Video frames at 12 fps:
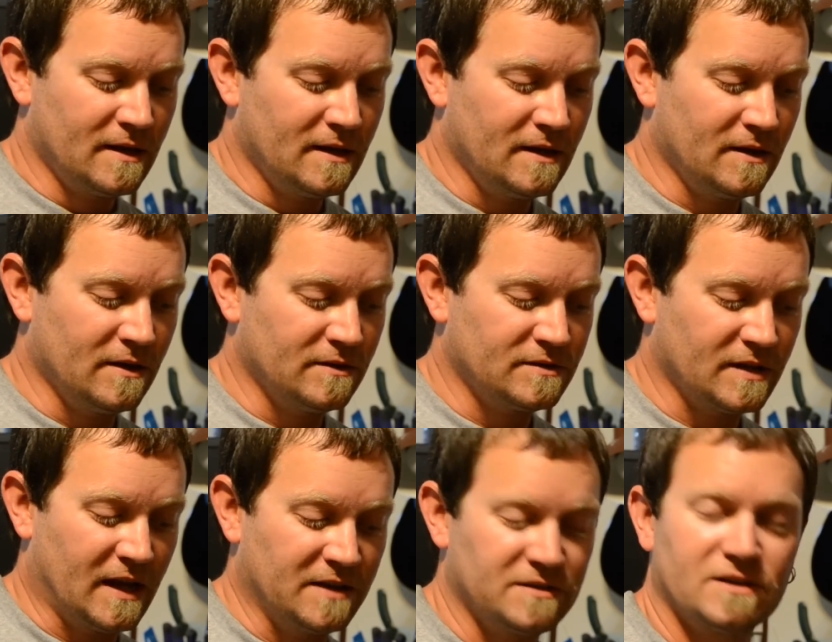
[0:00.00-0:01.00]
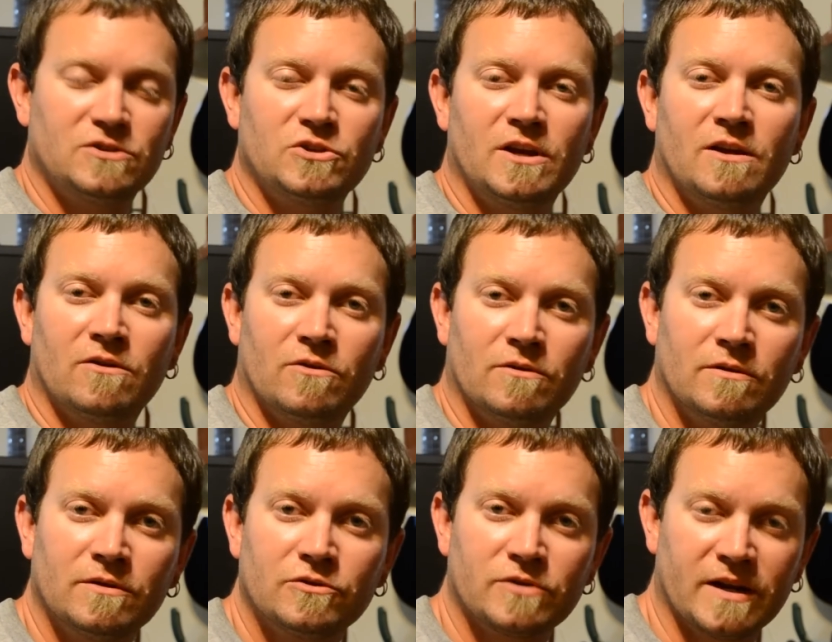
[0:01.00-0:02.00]
is a 6-channel
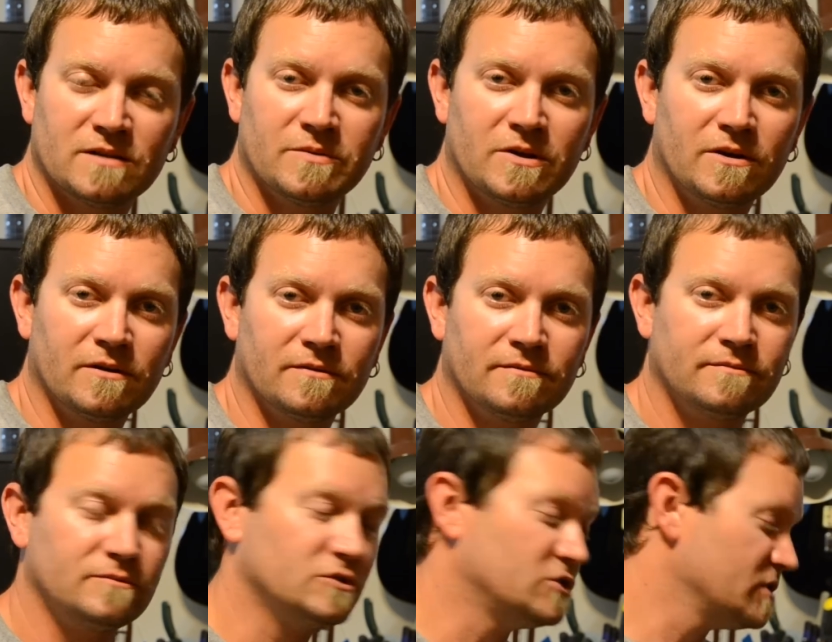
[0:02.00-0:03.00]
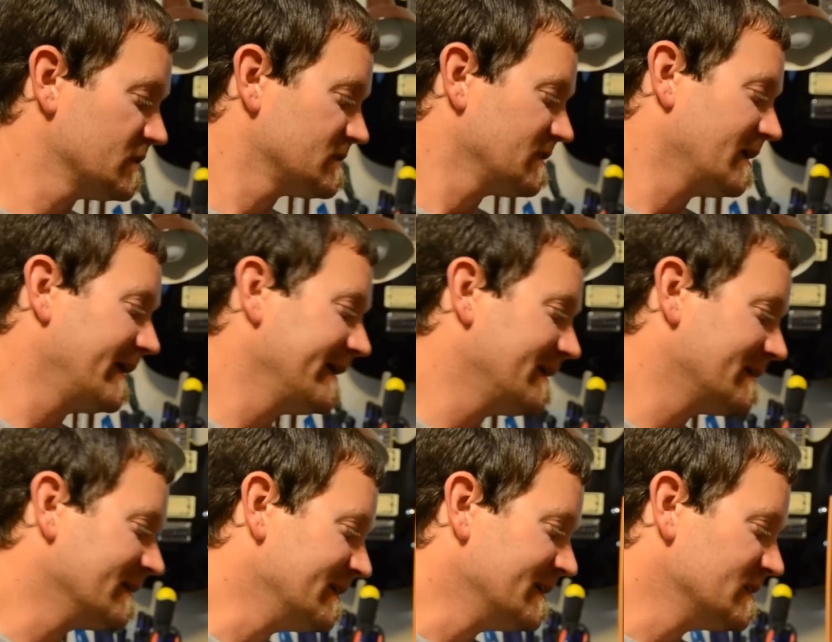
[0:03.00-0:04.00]
transmitter, just like
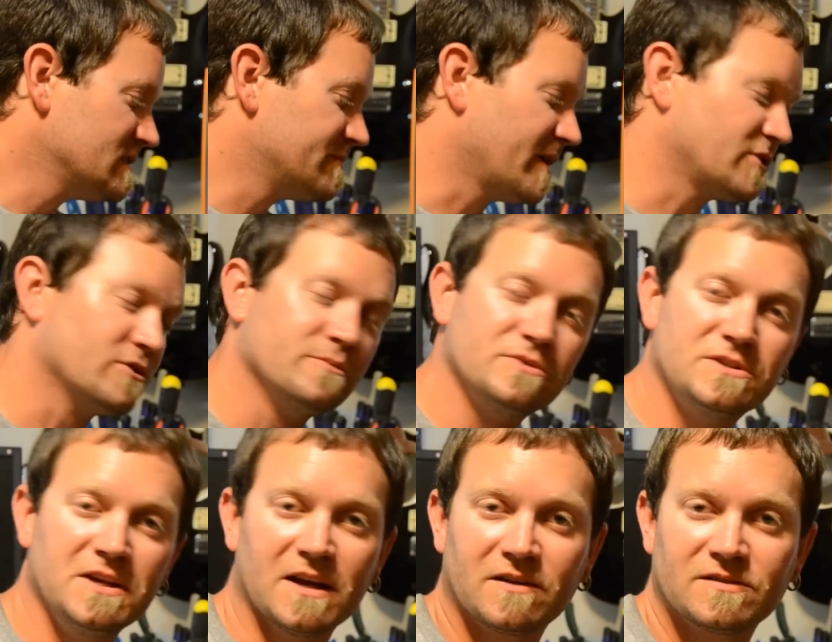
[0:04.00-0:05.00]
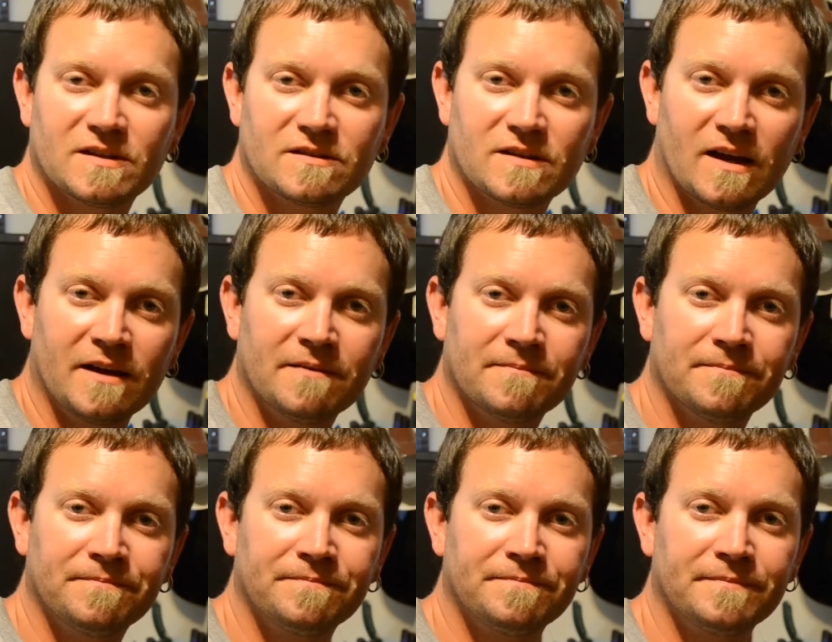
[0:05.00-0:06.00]
Spektrum's DX6i.
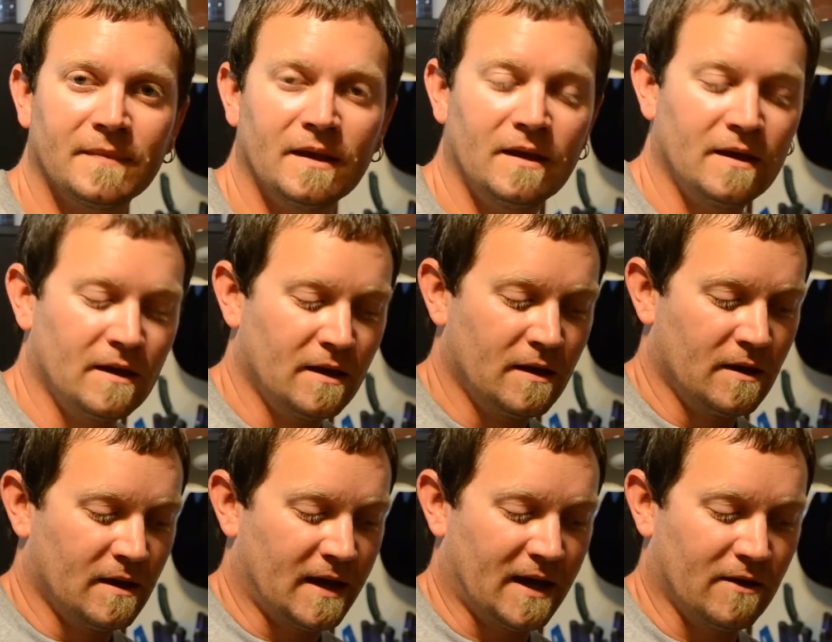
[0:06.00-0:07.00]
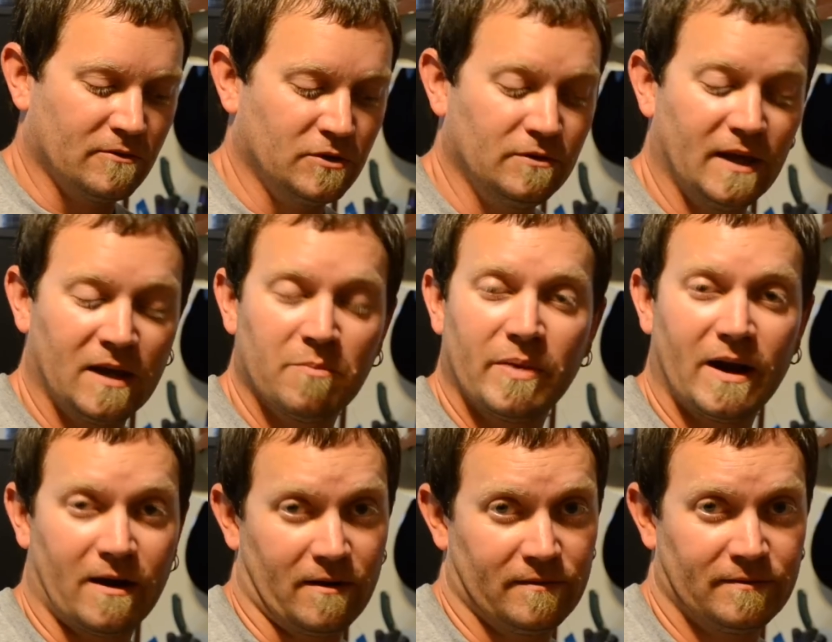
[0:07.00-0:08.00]
How do they
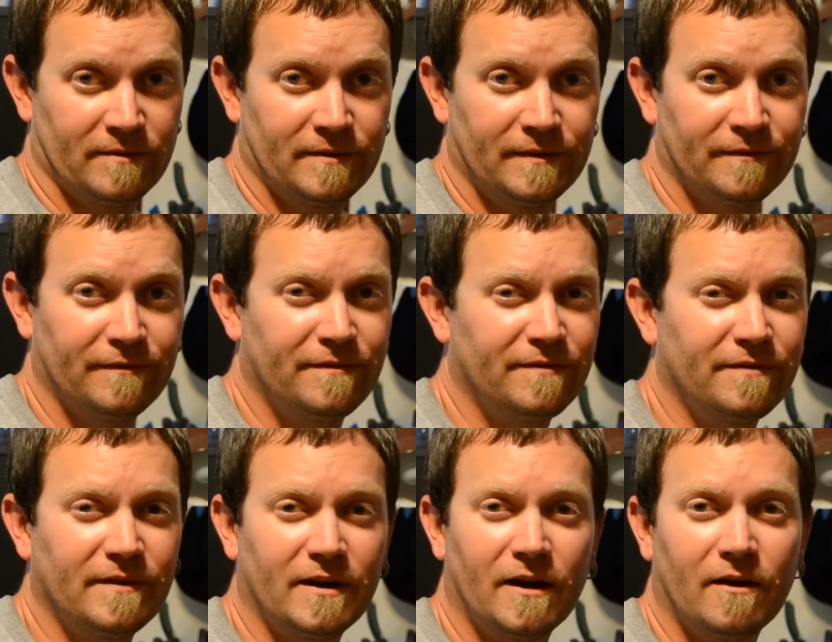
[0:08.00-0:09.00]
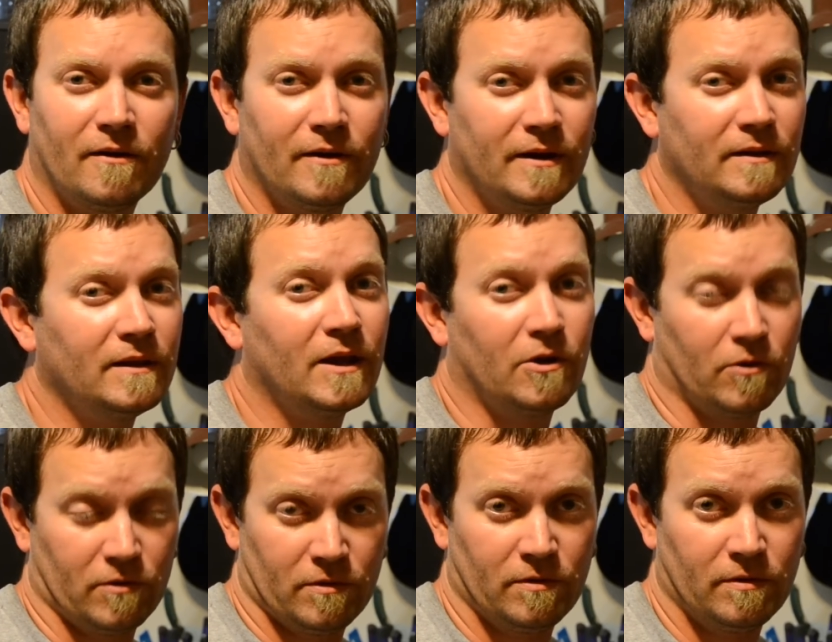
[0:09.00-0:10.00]
compare? Very
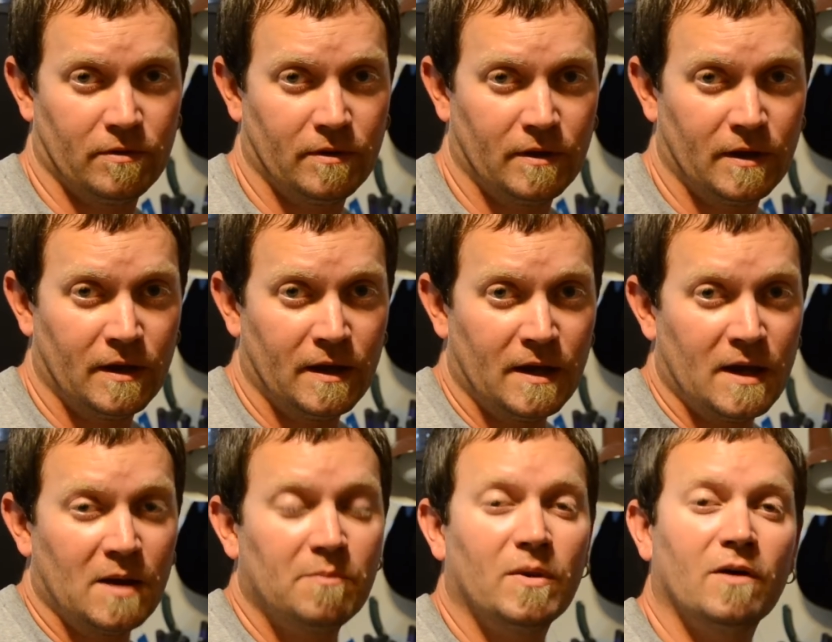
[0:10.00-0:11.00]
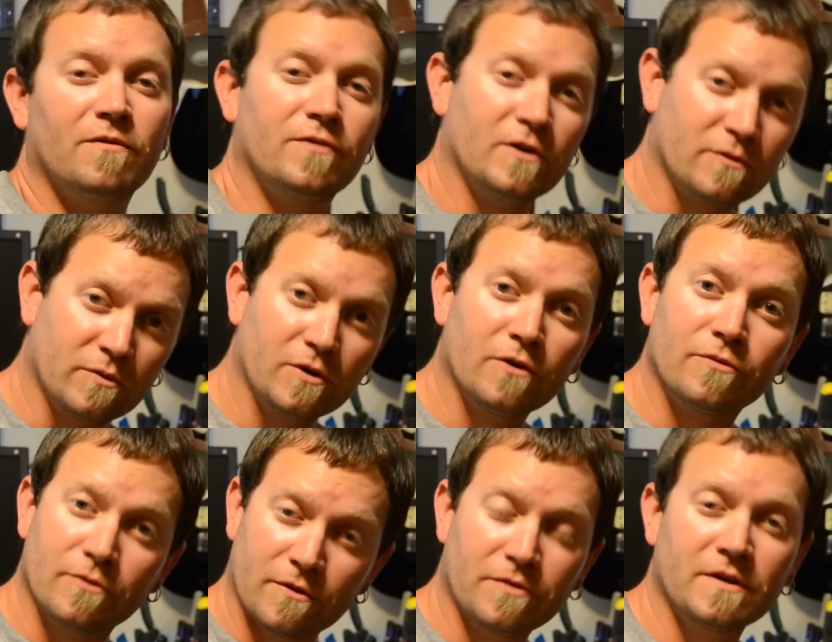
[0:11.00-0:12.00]
little. But first we'll go
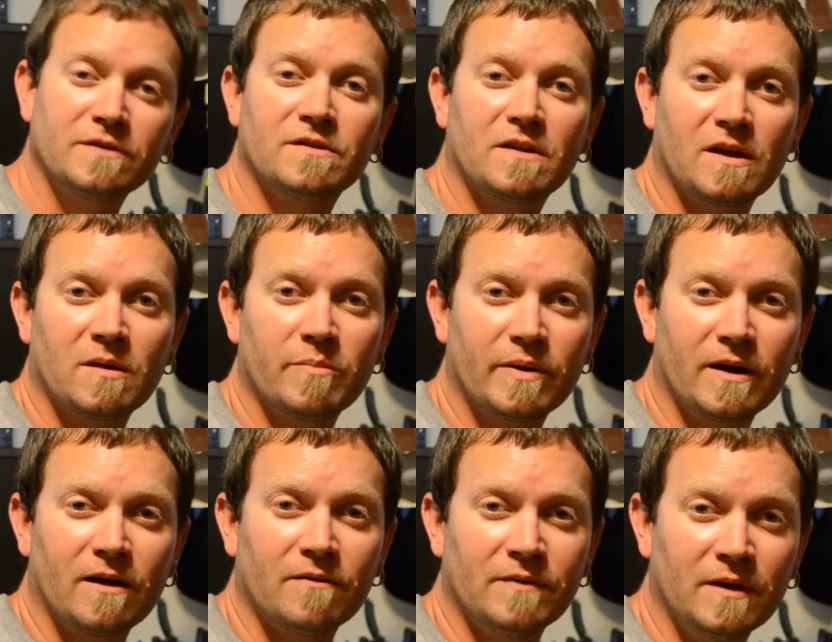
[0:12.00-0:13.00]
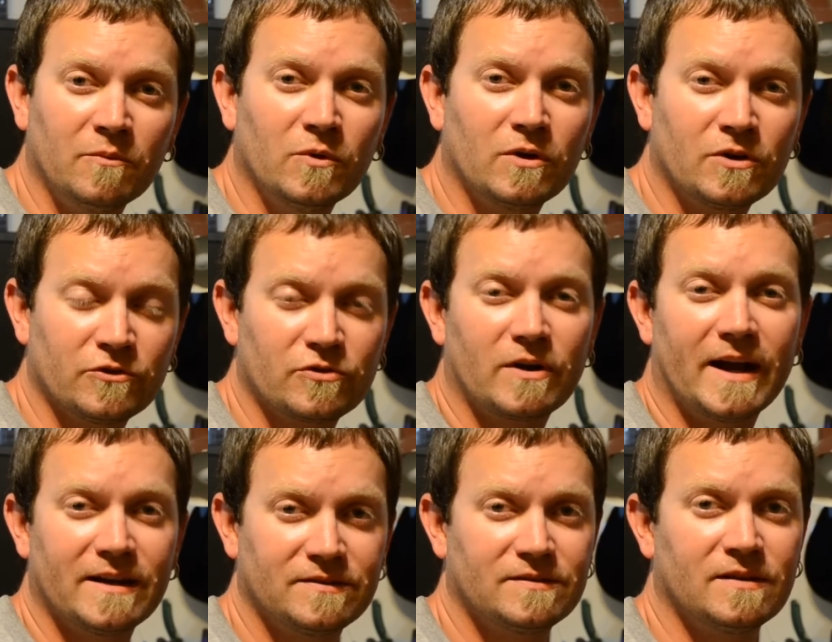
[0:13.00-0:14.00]
through the things that they compare, and then we'll
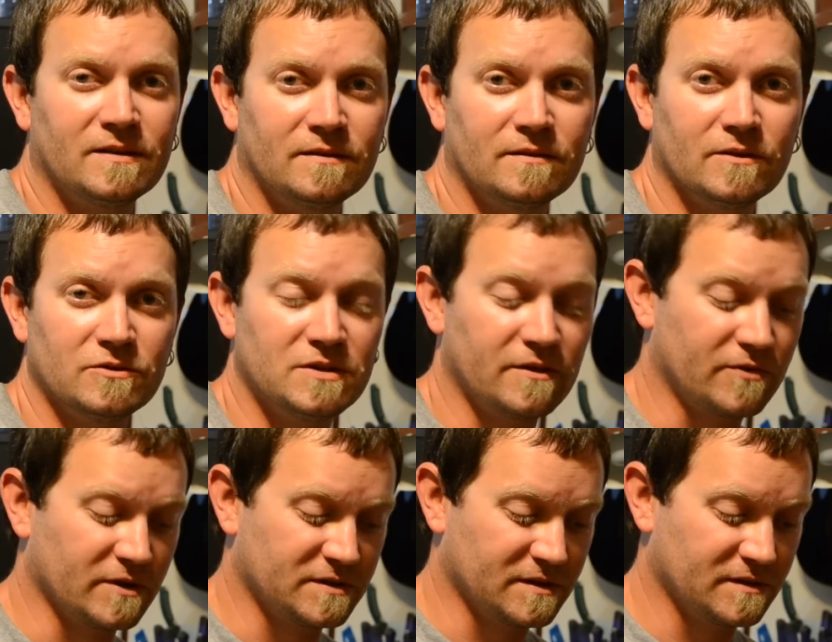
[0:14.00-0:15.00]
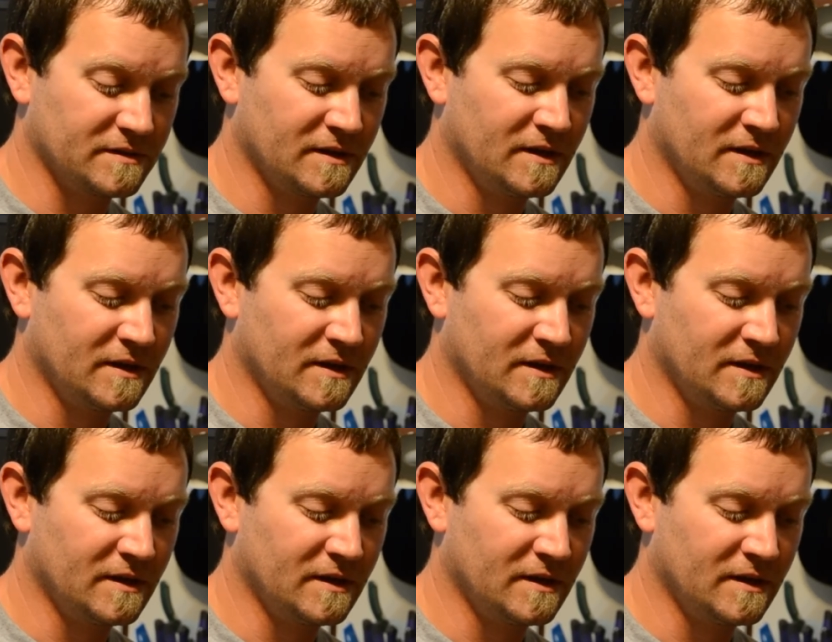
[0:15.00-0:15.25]
contrast those differences.